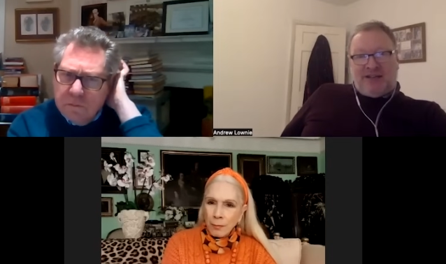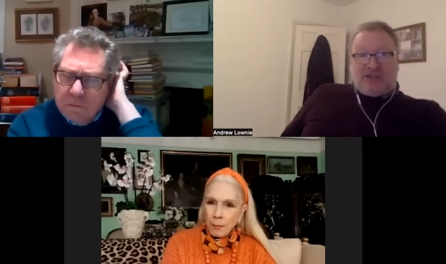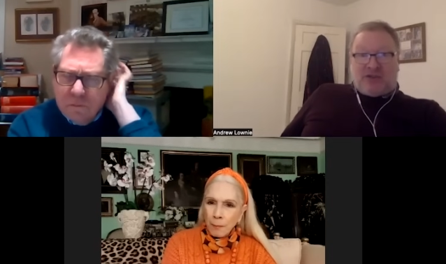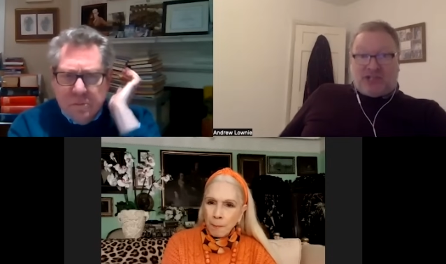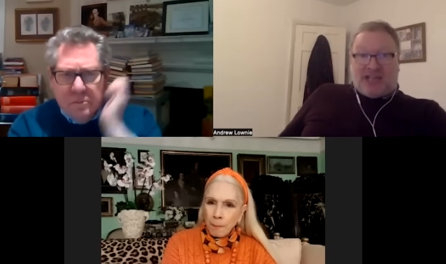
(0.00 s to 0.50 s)
Speaker 1: And
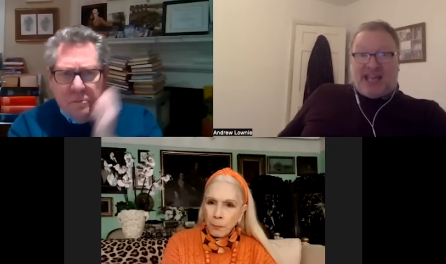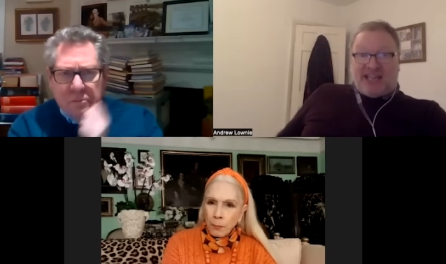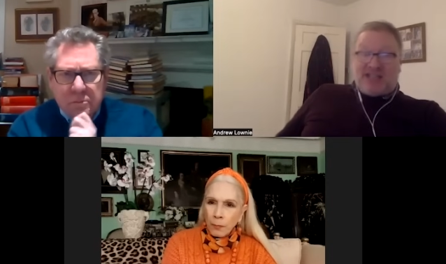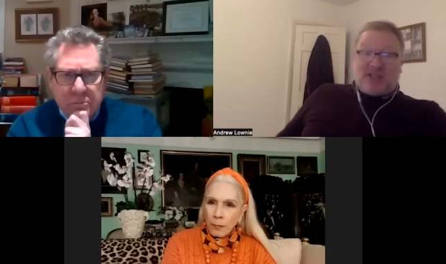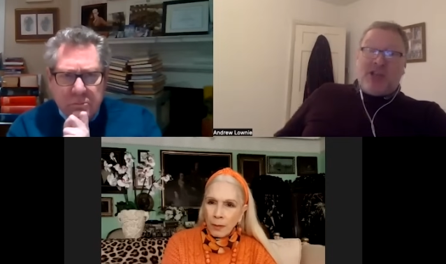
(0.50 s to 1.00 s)
of course,
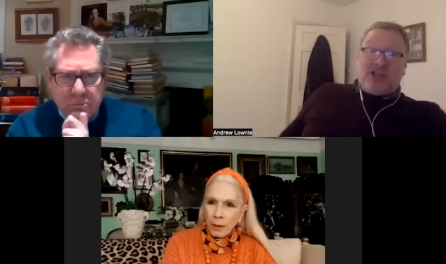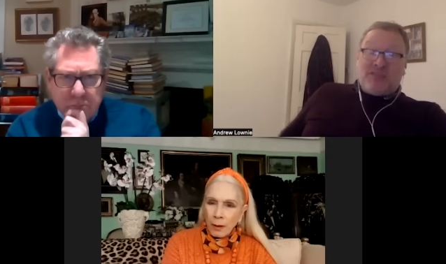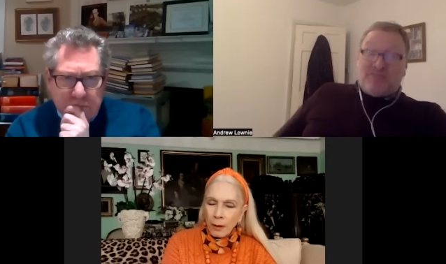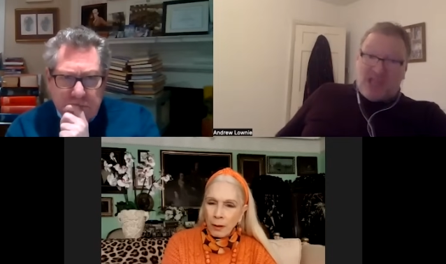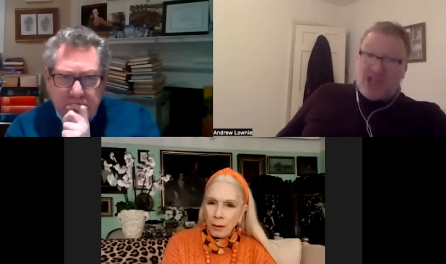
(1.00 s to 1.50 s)
Kate is going
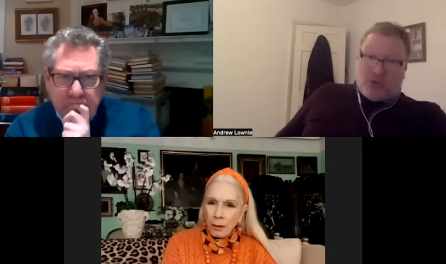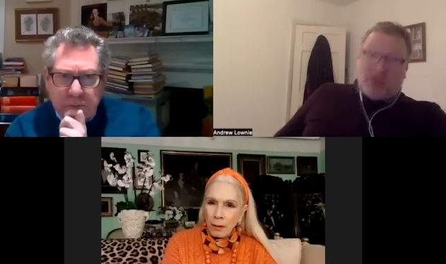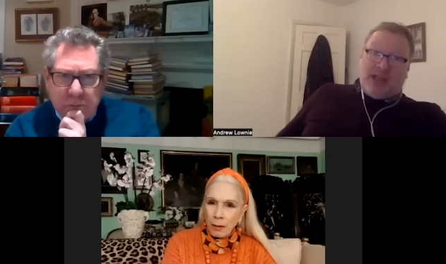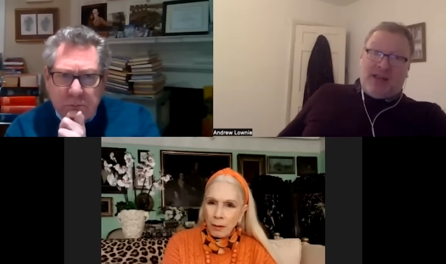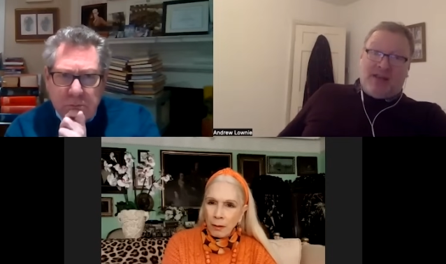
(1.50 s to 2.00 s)
to be
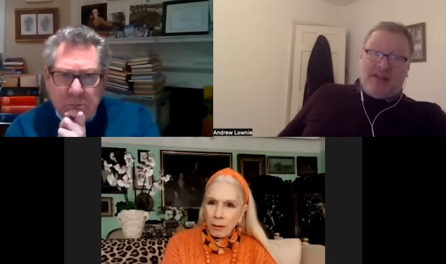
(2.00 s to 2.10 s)
queen.